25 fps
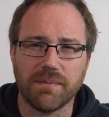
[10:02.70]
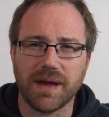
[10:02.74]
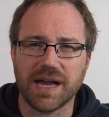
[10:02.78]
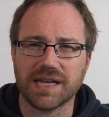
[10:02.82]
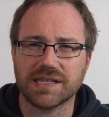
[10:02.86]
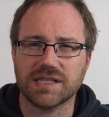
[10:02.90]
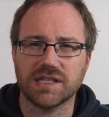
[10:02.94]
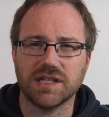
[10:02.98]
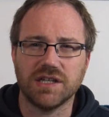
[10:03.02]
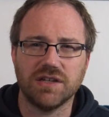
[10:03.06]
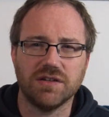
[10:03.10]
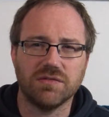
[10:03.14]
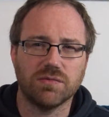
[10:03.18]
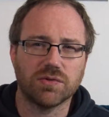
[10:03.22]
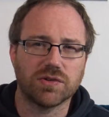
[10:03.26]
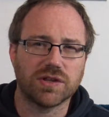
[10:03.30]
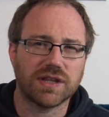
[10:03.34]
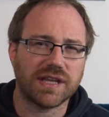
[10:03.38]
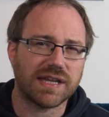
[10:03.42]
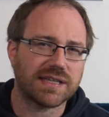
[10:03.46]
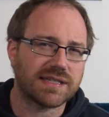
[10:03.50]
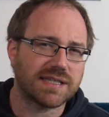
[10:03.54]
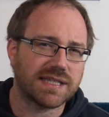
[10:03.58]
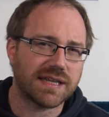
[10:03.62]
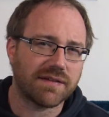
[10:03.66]
met her, you wouldn't
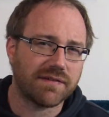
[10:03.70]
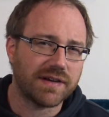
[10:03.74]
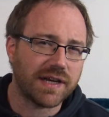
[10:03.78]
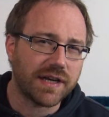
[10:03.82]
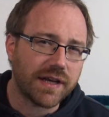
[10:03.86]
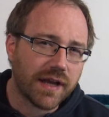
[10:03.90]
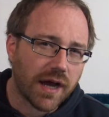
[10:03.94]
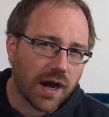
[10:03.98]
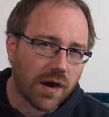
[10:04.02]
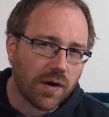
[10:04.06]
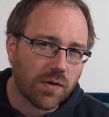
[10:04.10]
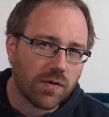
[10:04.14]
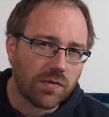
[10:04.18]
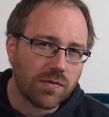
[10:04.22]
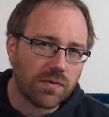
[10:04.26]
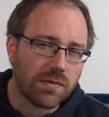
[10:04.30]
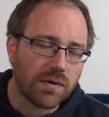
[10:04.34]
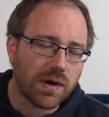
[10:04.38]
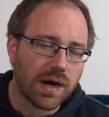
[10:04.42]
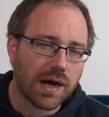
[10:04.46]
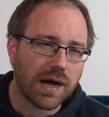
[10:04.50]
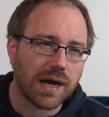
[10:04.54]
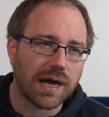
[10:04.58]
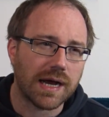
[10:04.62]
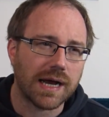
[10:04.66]
necessarily know,
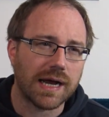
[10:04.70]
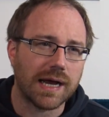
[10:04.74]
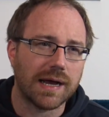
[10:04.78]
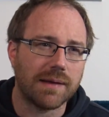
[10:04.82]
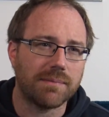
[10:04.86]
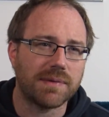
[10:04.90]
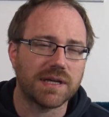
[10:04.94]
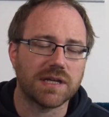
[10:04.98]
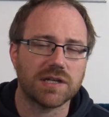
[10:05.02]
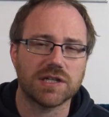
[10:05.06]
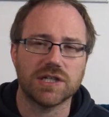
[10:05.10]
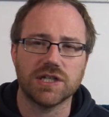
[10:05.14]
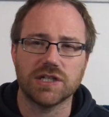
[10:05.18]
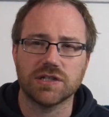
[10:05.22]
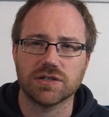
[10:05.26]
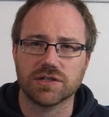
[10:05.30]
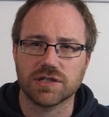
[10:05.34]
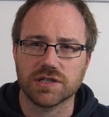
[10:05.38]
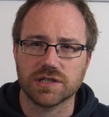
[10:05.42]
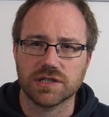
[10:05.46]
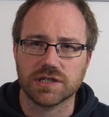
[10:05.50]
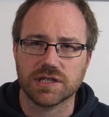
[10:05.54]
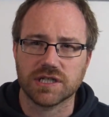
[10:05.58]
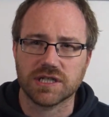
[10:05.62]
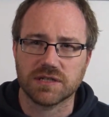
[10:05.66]
because she
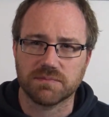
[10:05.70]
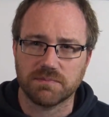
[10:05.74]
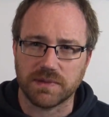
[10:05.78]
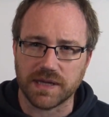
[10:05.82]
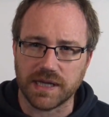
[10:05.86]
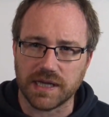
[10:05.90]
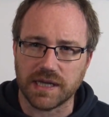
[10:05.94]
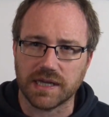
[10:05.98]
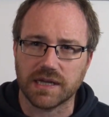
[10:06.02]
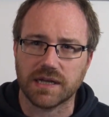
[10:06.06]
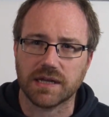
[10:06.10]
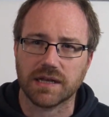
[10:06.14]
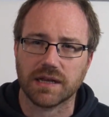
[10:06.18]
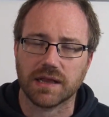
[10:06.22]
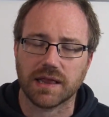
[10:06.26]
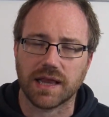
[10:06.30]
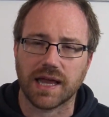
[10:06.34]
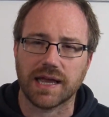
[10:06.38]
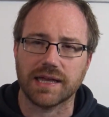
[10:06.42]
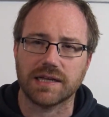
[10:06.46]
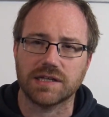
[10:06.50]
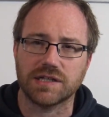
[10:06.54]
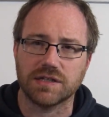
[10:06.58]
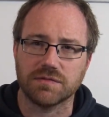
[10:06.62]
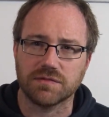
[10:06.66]
doesn't speak
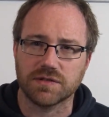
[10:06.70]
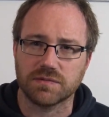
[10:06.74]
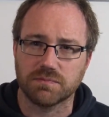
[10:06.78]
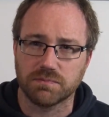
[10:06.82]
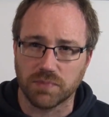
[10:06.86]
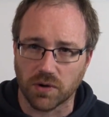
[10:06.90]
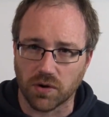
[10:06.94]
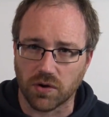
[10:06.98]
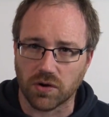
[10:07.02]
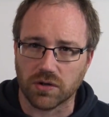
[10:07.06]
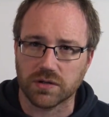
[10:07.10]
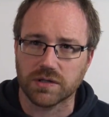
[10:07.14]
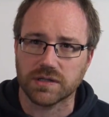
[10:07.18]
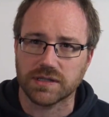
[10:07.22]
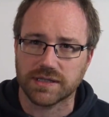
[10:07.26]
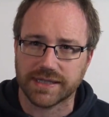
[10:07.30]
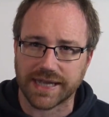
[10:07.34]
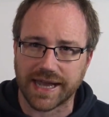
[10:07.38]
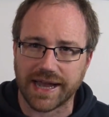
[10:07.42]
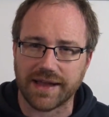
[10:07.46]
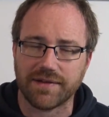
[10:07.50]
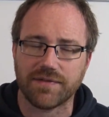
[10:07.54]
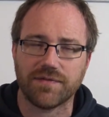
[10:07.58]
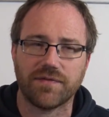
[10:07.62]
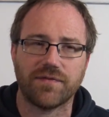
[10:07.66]
like she was born
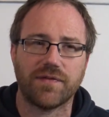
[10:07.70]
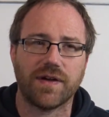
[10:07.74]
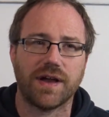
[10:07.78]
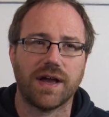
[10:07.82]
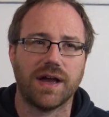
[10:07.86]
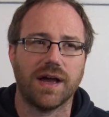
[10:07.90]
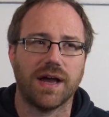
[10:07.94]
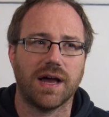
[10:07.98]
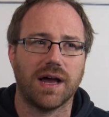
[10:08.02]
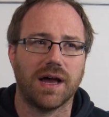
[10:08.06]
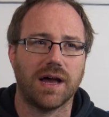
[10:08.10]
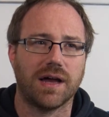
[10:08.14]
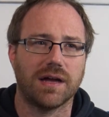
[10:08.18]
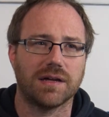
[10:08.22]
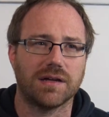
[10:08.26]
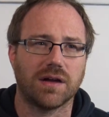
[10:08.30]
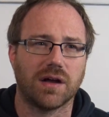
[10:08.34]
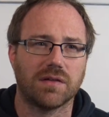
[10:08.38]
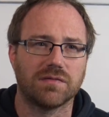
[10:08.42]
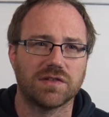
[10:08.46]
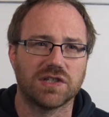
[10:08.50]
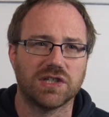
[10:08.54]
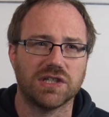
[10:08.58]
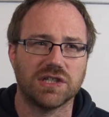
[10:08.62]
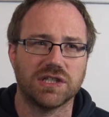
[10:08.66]
deaf.
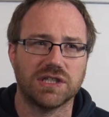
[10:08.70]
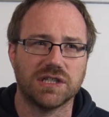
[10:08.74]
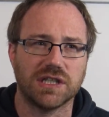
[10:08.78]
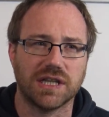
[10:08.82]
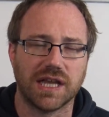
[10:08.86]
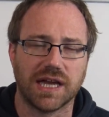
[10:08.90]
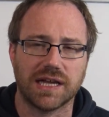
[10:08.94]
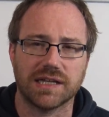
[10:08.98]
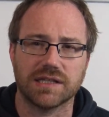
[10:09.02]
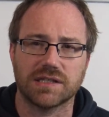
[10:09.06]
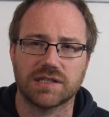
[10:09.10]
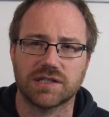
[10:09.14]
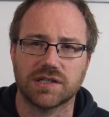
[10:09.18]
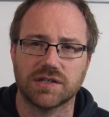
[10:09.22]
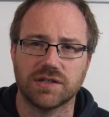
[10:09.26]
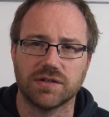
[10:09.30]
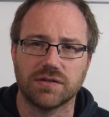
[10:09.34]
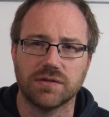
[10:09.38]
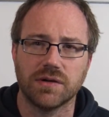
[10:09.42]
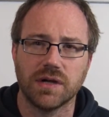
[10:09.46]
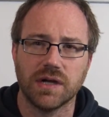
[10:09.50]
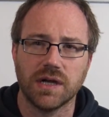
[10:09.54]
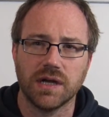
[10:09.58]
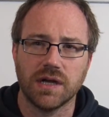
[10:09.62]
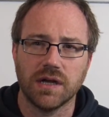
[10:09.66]
Obviously, she learned
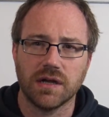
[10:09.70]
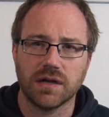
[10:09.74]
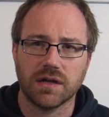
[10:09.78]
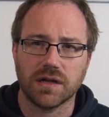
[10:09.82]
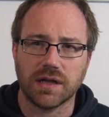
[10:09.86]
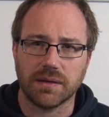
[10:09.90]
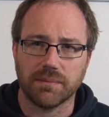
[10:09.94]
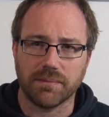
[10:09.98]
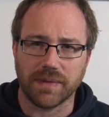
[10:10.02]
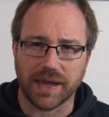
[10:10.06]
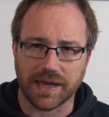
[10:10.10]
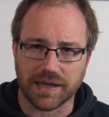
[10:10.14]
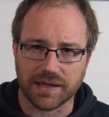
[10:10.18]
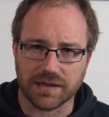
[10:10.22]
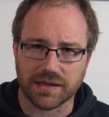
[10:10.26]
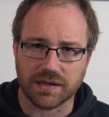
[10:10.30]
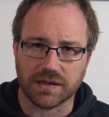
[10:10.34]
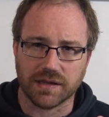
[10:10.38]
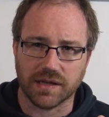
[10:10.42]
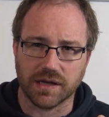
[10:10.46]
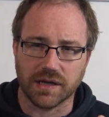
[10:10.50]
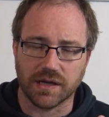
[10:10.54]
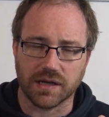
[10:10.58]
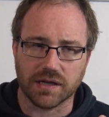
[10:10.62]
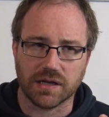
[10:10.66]
to make
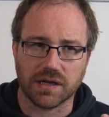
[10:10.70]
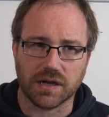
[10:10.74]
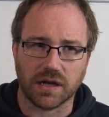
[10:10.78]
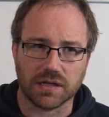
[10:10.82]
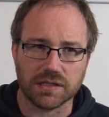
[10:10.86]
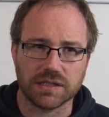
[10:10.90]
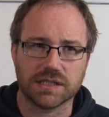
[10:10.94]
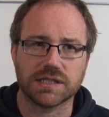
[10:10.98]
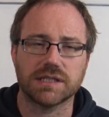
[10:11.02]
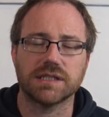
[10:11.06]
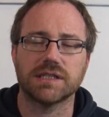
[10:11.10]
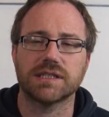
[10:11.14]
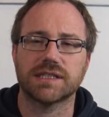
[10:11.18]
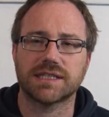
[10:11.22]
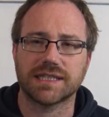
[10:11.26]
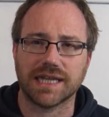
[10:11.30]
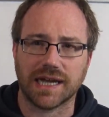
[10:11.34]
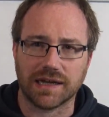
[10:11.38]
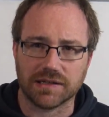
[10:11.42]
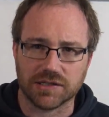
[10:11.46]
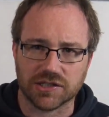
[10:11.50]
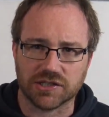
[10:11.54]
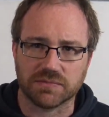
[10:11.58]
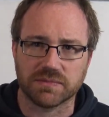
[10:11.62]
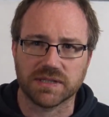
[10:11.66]
the consonant
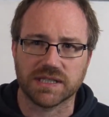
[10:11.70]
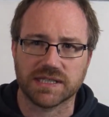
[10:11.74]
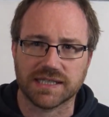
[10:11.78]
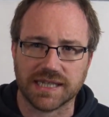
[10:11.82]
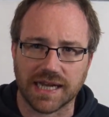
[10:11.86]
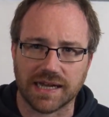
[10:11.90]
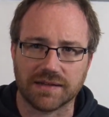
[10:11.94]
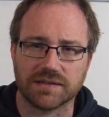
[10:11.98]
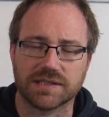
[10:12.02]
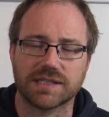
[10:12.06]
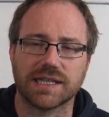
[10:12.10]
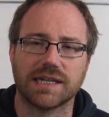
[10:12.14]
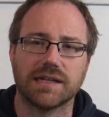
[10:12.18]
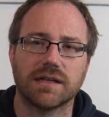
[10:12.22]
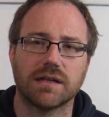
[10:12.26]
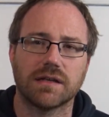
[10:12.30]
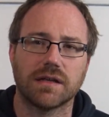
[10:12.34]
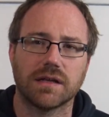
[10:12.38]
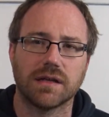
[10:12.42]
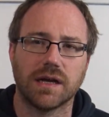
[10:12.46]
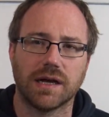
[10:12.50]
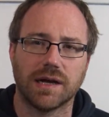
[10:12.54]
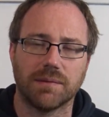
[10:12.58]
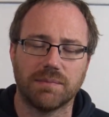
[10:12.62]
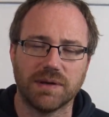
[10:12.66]
sounds, some of the sounds that
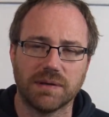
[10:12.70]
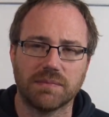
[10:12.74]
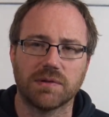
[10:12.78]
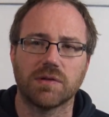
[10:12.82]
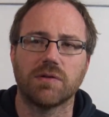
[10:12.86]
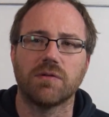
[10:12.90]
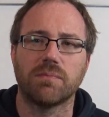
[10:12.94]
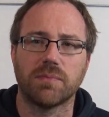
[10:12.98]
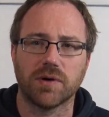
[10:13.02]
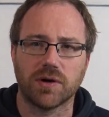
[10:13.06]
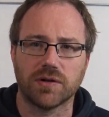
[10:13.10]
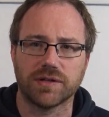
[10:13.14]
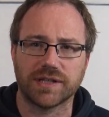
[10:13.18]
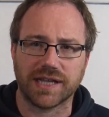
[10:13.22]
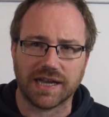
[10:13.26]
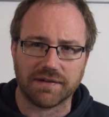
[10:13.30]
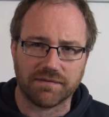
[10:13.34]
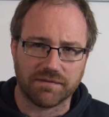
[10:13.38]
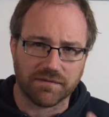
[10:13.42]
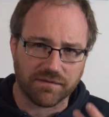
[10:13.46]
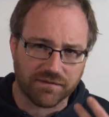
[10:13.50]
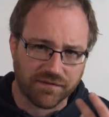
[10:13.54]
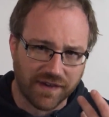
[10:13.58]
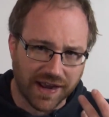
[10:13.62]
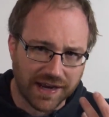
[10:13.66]
people who are born
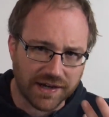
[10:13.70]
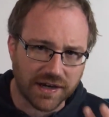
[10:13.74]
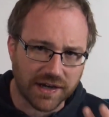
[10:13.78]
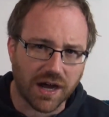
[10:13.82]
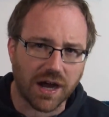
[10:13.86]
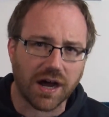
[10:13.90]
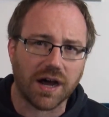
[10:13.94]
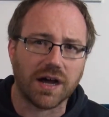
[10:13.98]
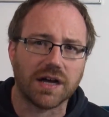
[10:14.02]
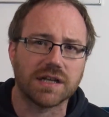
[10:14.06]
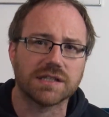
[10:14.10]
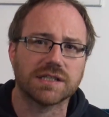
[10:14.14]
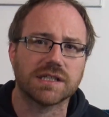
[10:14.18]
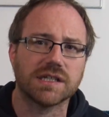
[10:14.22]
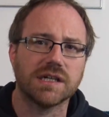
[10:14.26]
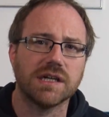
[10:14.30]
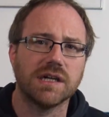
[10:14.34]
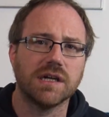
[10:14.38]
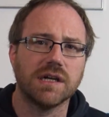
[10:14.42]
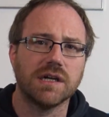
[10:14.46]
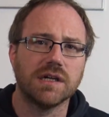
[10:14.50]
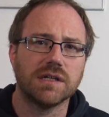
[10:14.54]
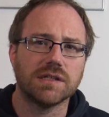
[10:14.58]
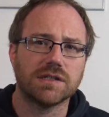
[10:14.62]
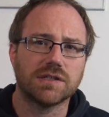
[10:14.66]
deaf find hard
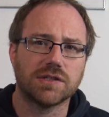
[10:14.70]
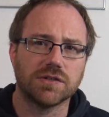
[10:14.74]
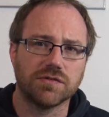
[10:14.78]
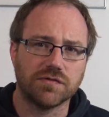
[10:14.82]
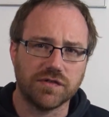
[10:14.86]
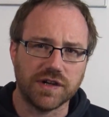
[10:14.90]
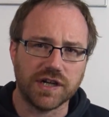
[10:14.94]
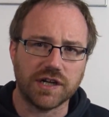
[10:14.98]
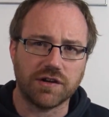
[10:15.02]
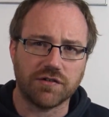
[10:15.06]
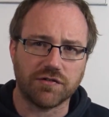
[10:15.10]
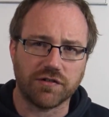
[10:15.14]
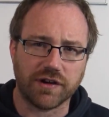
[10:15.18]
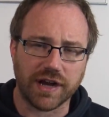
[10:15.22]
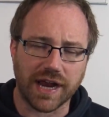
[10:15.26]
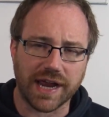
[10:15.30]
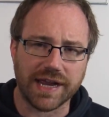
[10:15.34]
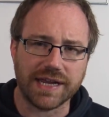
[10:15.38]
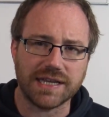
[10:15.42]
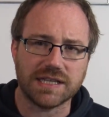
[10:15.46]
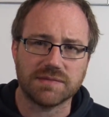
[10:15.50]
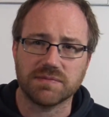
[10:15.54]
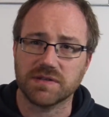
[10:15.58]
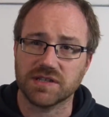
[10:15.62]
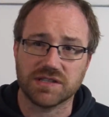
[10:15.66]
to
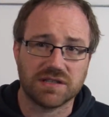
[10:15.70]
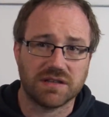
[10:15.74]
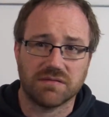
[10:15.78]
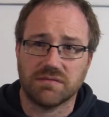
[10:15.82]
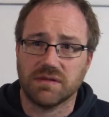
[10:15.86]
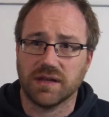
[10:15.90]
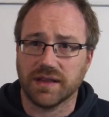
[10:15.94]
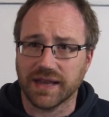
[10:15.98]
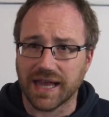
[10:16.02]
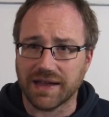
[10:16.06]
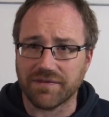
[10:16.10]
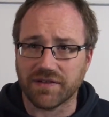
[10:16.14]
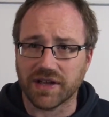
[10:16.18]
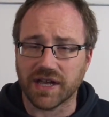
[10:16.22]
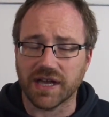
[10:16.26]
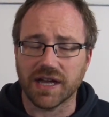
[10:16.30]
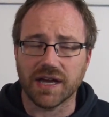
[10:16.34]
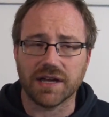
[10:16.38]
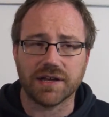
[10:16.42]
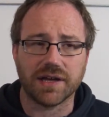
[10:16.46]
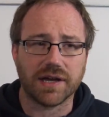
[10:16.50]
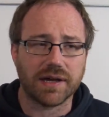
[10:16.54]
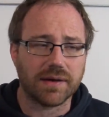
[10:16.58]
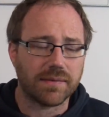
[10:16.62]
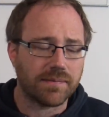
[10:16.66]
recreate because they've never
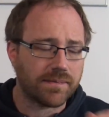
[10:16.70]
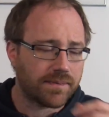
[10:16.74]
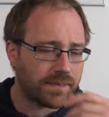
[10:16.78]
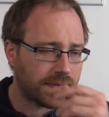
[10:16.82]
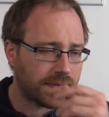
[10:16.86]
heard it.